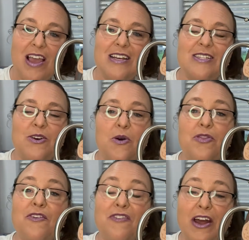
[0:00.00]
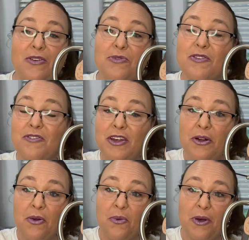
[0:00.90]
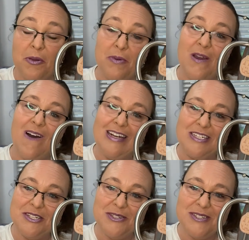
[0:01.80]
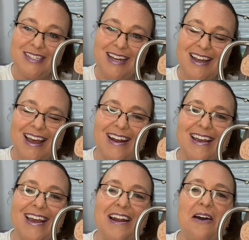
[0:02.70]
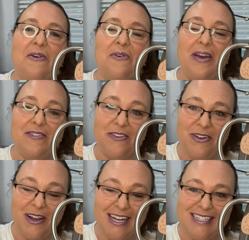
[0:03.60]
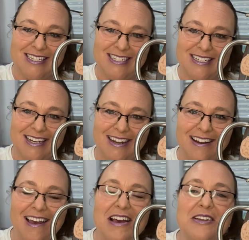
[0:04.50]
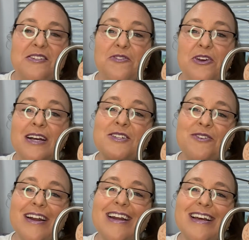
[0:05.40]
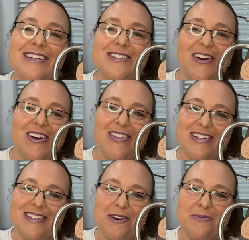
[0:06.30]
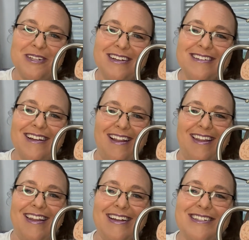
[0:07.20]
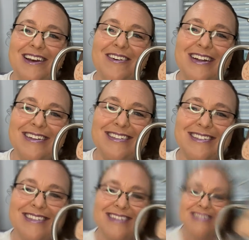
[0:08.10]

So the final reveal will be on Tuesday and I cannot wait for you guys to see it. So if you guys are ready to get started on this sculpting, let's go in.